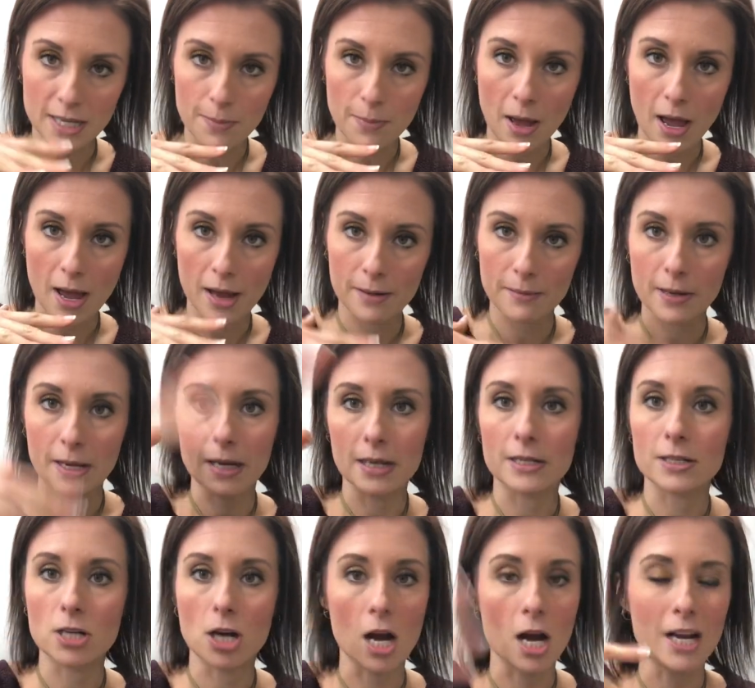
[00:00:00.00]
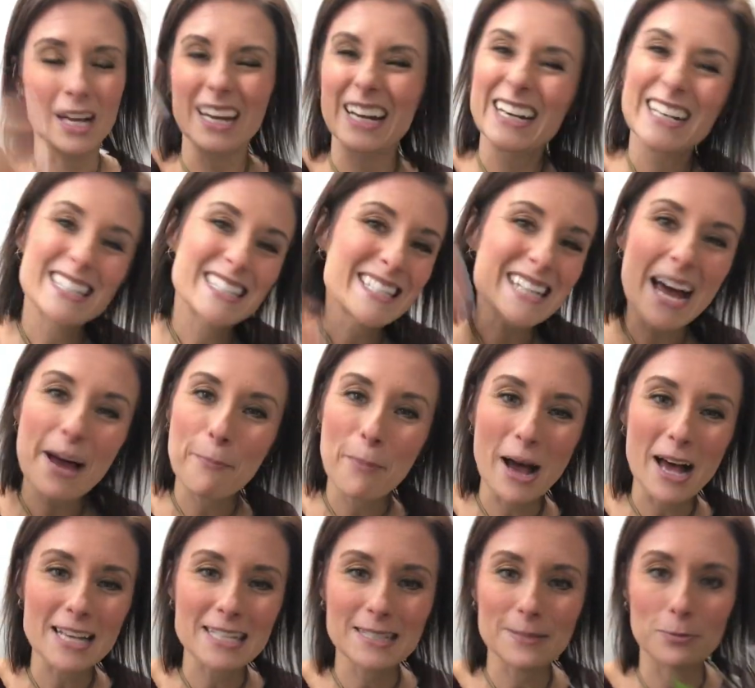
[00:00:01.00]
behind me and talk, and it's not
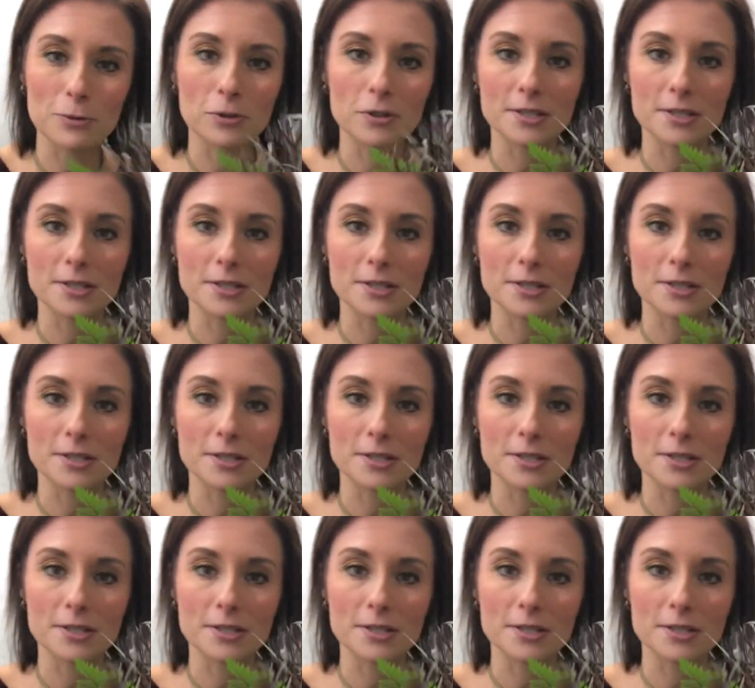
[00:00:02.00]
possible.